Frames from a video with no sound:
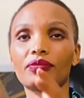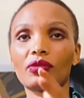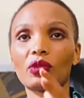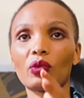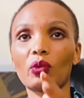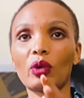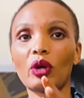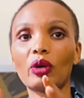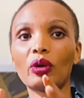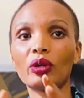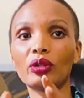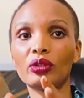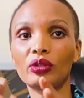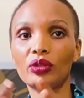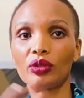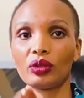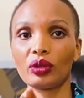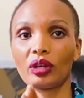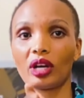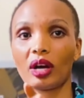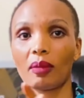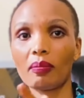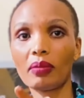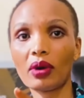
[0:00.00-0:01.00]
We're going to
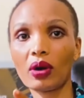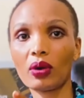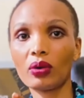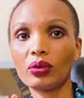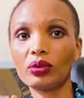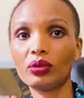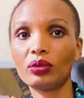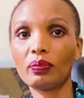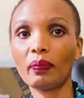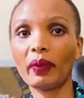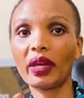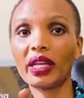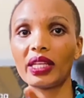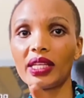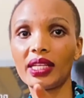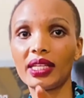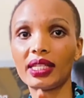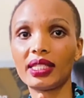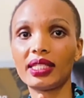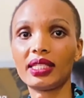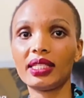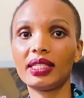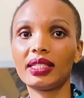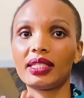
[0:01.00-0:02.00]
talk about mating
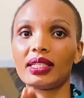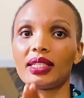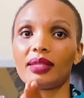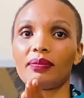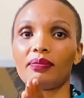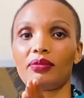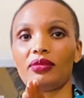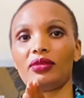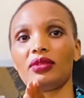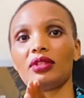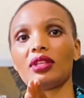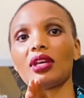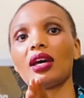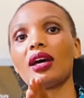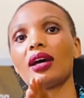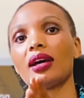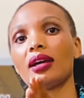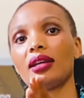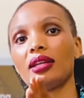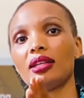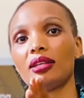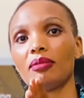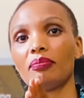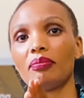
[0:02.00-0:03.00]
systems
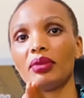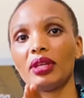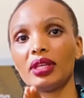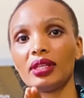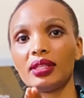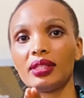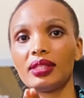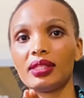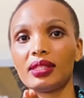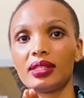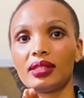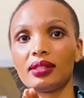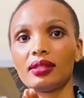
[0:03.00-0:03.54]
in pigs.